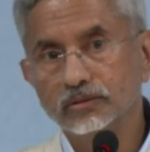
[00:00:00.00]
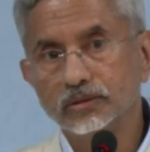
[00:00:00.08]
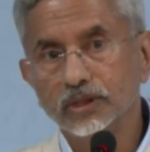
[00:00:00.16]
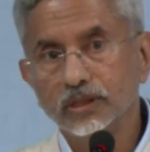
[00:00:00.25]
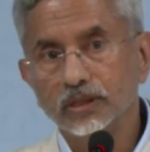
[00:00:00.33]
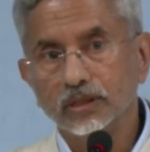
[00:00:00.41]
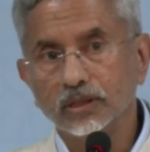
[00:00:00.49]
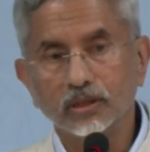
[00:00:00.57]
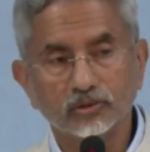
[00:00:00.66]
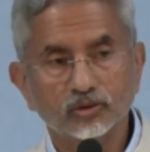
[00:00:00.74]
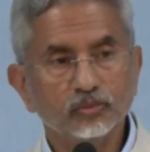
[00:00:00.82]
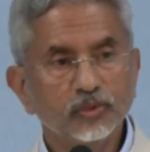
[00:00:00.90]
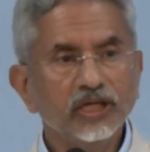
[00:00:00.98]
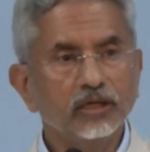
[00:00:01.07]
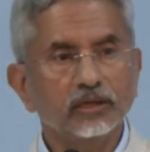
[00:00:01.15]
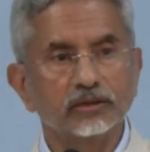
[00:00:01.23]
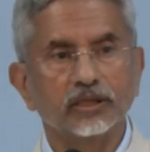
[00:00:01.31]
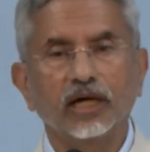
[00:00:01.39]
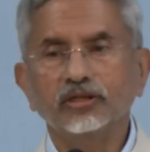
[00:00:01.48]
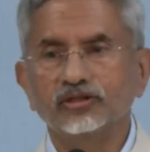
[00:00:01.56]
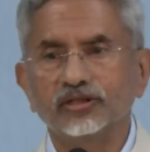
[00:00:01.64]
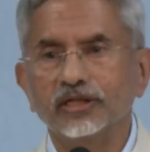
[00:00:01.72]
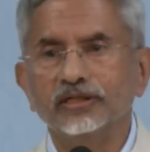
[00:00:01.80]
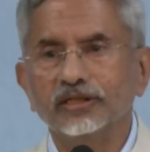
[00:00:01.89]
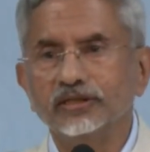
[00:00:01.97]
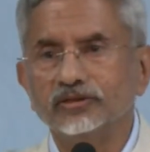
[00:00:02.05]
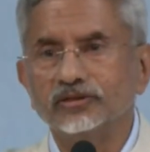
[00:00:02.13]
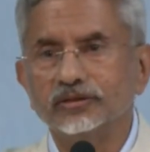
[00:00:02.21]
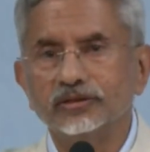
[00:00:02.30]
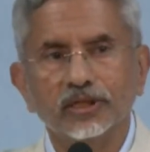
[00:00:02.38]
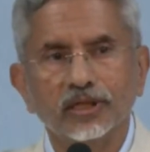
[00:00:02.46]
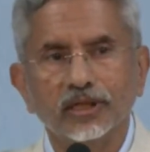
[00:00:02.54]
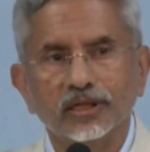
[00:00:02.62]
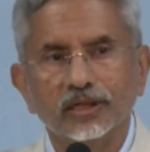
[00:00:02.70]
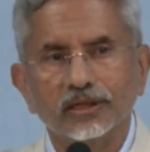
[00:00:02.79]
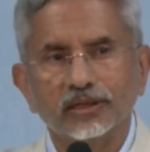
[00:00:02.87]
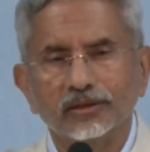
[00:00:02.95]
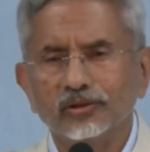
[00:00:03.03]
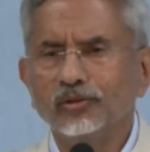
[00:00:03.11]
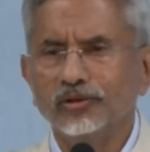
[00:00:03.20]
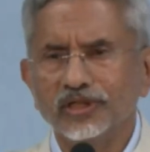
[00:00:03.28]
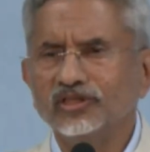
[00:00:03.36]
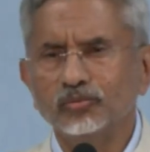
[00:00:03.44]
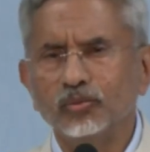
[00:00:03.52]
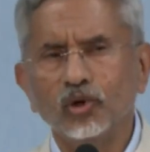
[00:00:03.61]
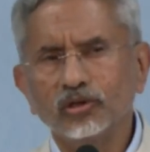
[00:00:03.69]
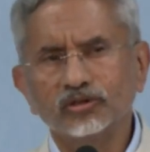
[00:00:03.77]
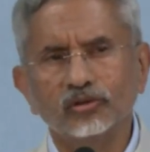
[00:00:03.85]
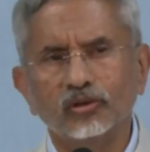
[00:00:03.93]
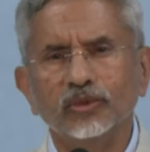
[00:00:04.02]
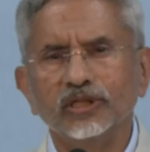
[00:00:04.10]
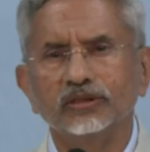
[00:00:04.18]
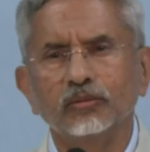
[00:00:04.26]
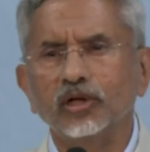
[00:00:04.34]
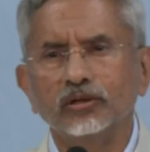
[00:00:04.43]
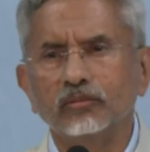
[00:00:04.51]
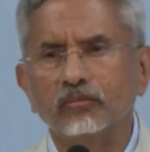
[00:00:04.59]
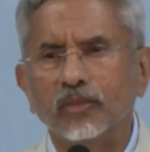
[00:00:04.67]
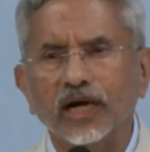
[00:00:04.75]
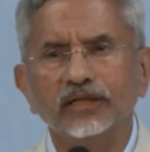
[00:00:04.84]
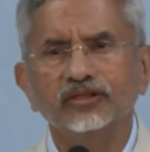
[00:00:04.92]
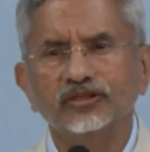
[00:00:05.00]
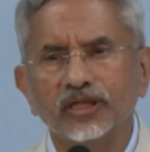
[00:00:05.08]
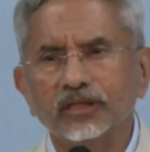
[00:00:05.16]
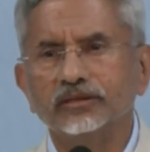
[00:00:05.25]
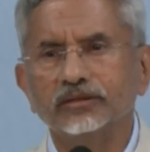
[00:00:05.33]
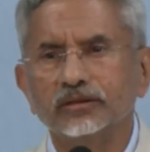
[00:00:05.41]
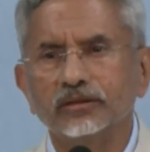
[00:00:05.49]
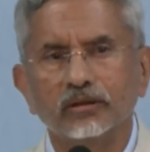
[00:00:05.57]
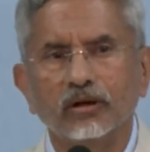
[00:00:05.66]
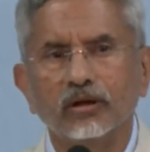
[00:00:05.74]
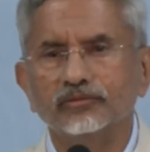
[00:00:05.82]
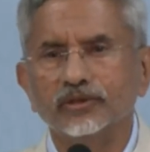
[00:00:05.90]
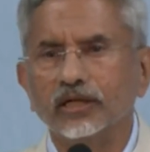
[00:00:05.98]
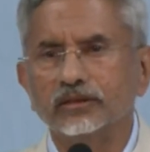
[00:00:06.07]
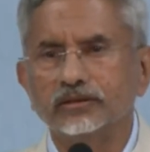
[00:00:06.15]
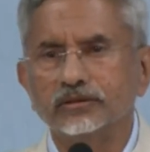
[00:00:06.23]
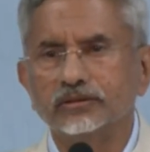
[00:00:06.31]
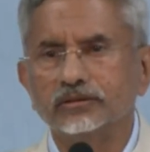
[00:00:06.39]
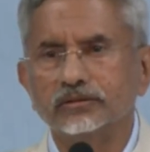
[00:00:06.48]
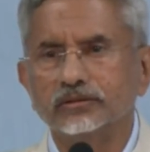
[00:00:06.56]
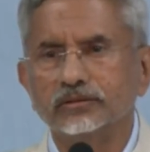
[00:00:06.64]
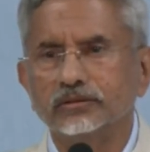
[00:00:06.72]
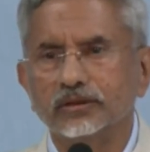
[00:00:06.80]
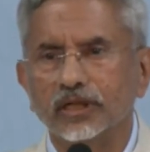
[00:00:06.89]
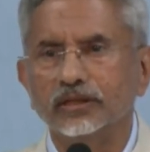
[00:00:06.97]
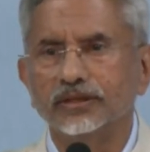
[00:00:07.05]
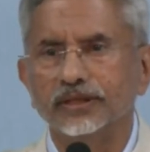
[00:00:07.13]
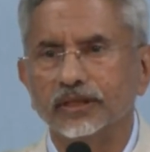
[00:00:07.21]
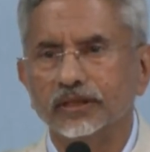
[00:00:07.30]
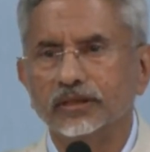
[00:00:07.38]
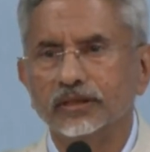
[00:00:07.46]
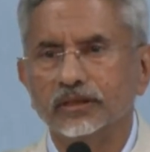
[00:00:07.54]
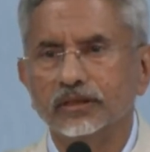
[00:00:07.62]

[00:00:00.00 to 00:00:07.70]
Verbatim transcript: So, uh, to me, that sentence, you know, it spoke so much about the mindset of that country.